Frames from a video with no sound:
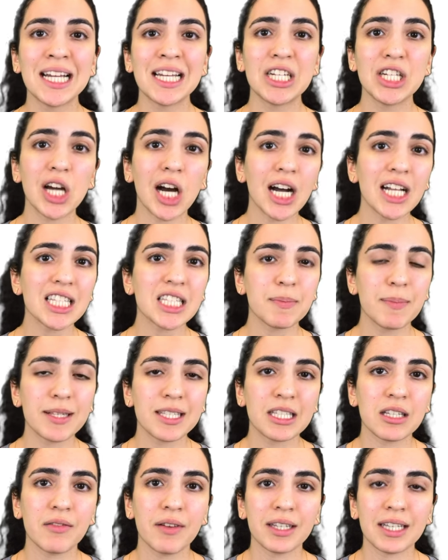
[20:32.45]

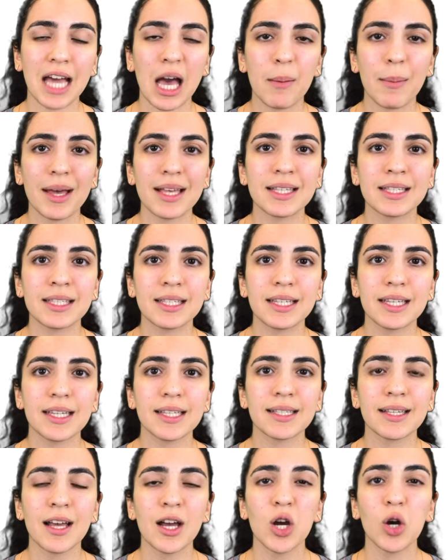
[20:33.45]
non-specific M S Cs,